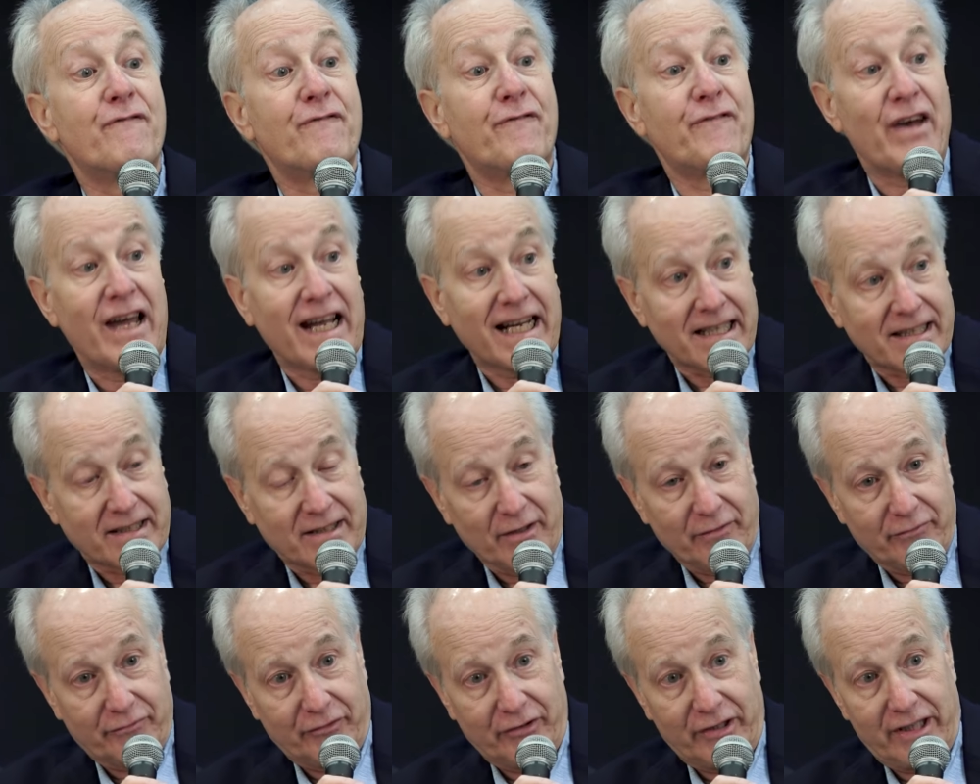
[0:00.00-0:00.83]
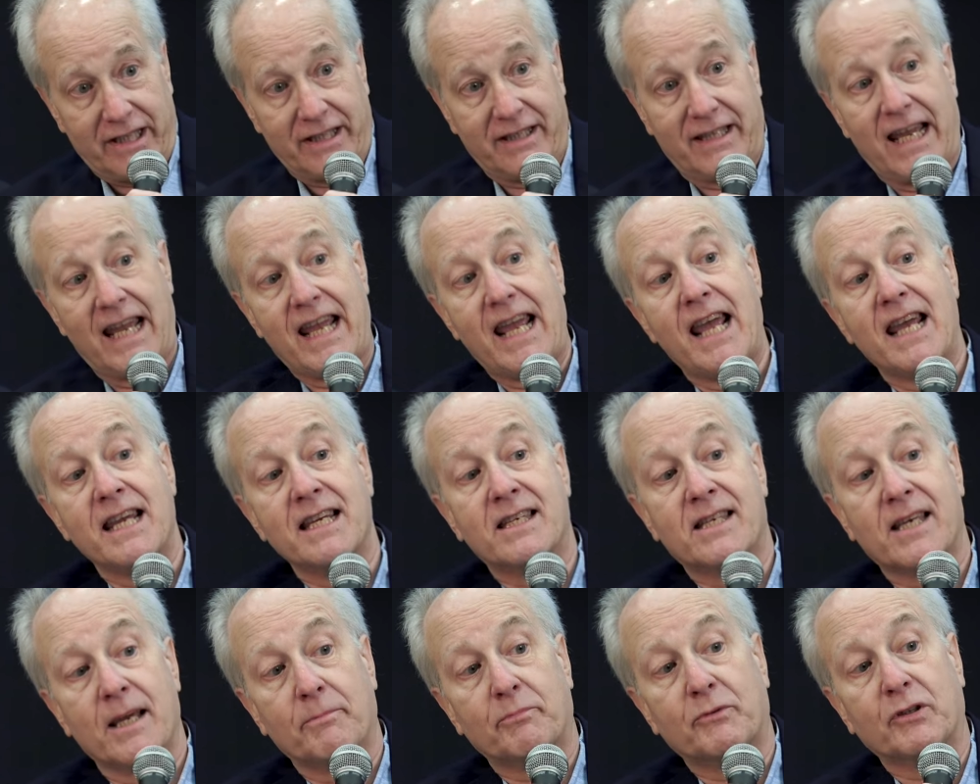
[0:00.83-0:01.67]
effectively they
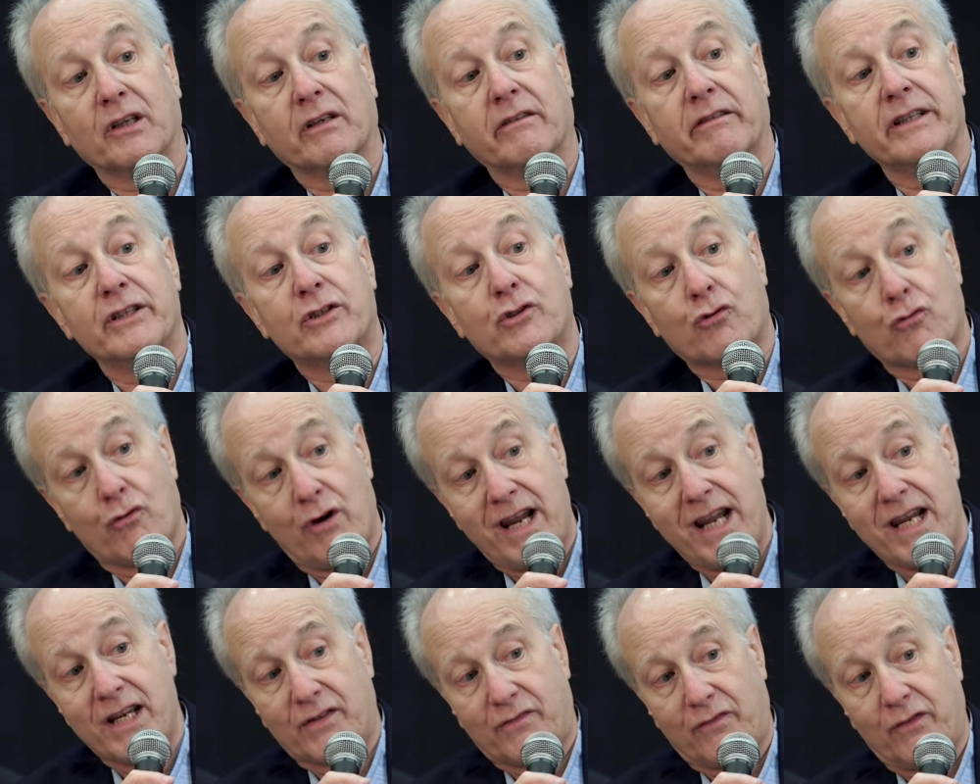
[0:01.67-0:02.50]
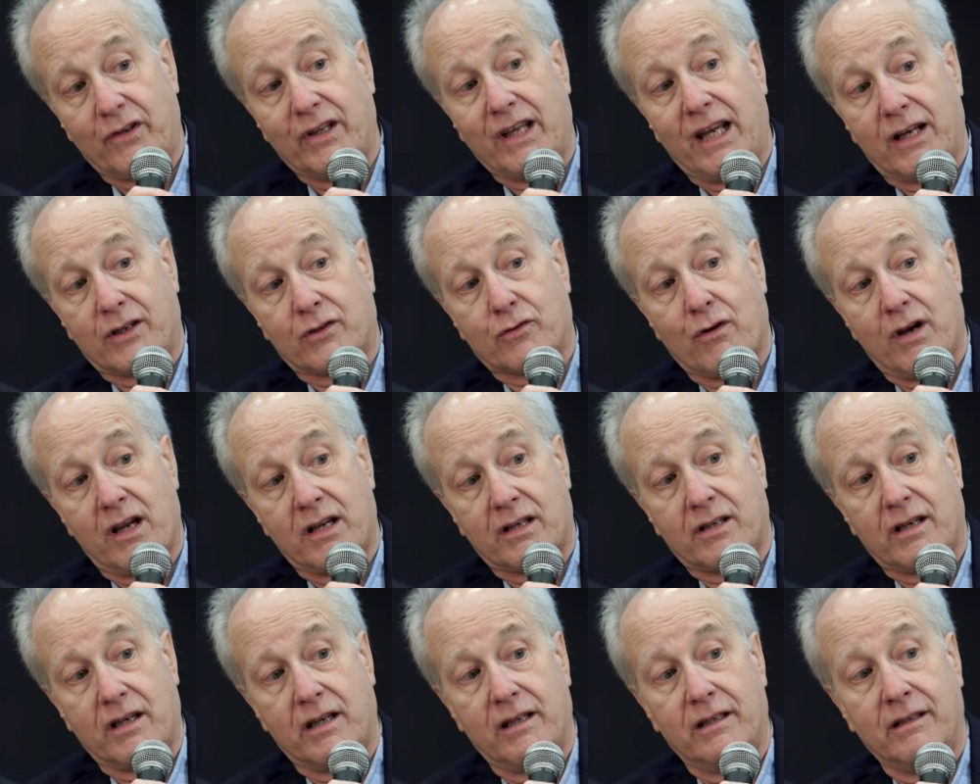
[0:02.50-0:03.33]
aseptically transfer that
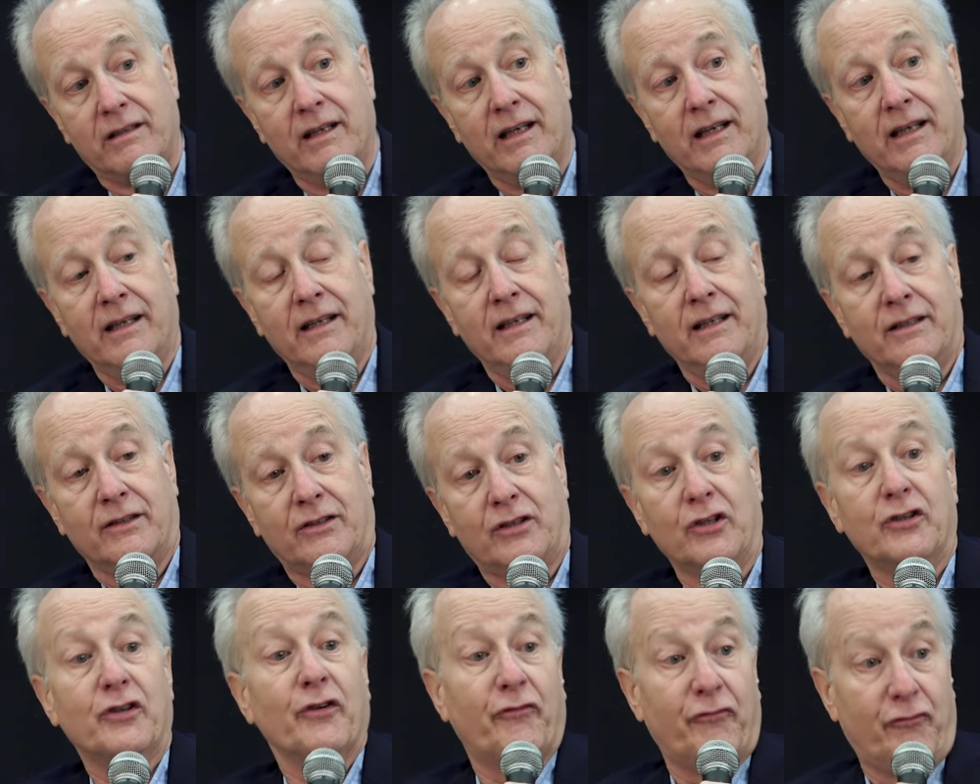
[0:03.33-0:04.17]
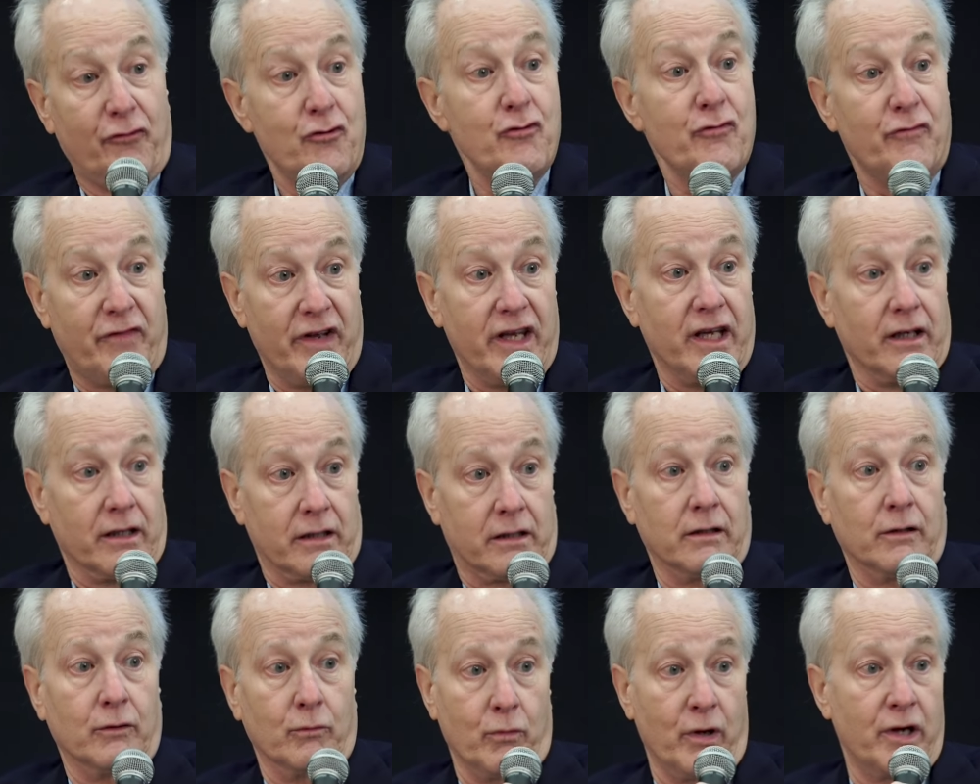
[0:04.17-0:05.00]
dressing to the food
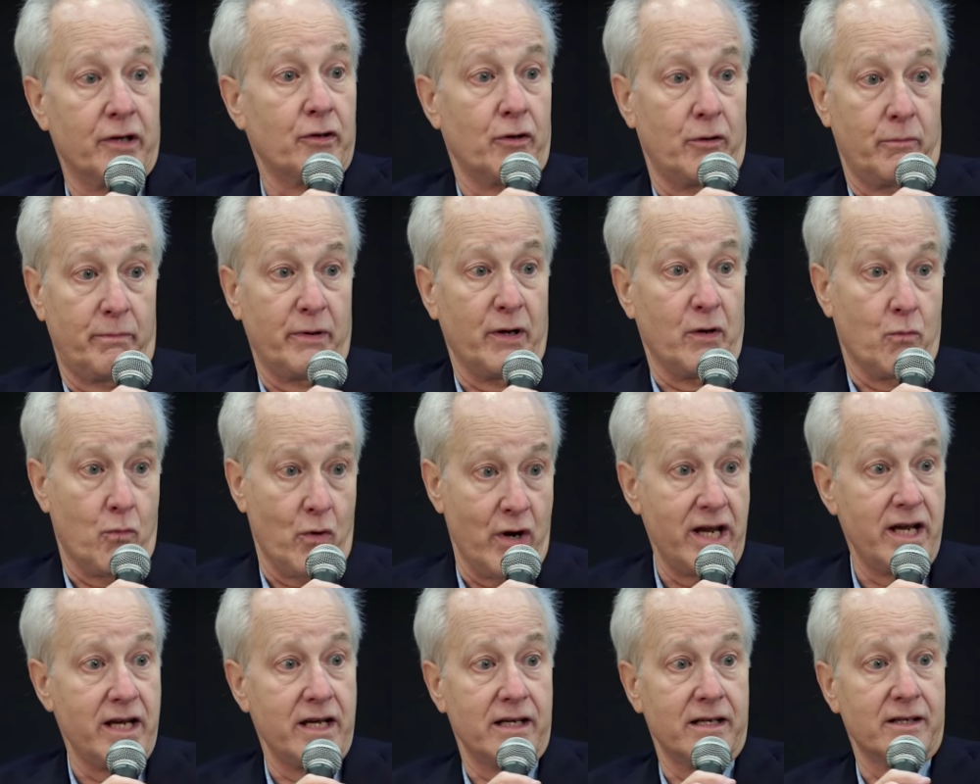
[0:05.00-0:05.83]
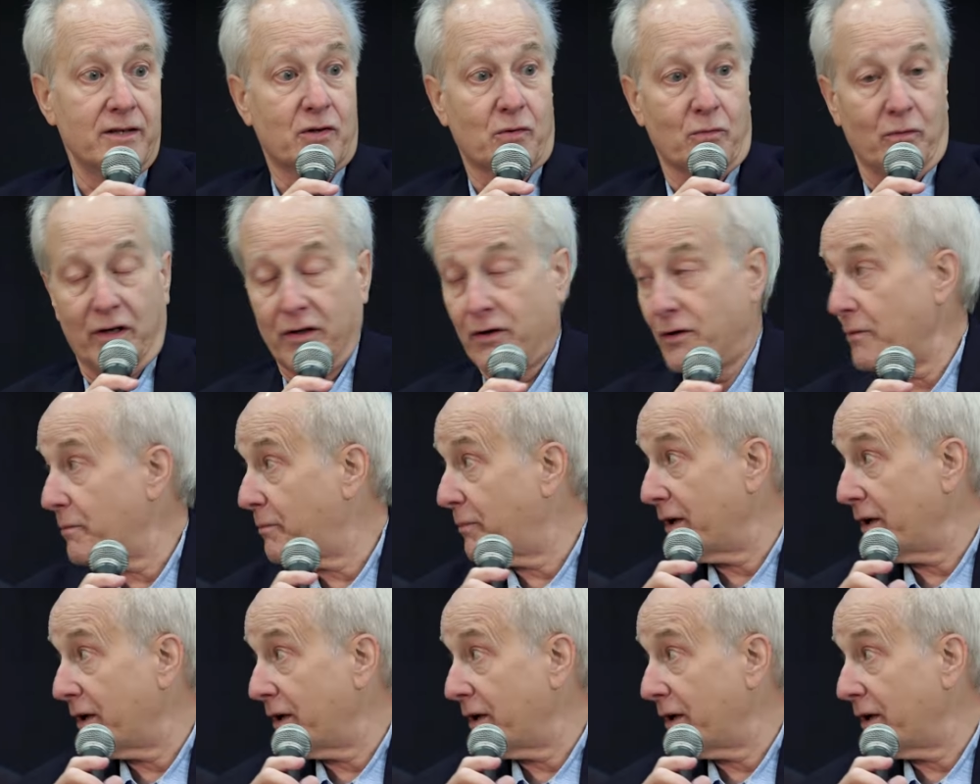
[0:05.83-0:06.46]
vehicle, whether it be mm-hmm. wings, whether it